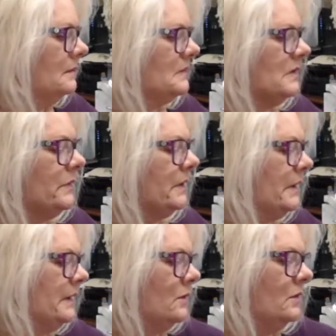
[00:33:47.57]
So I'm
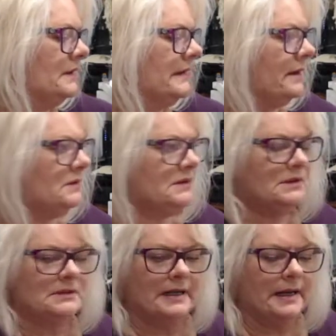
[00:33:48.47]
really only down to
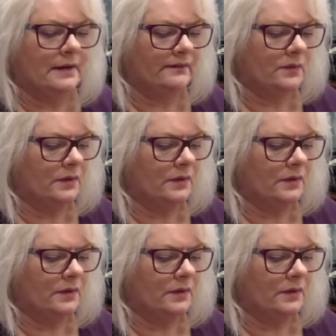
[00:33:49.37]
just a handful.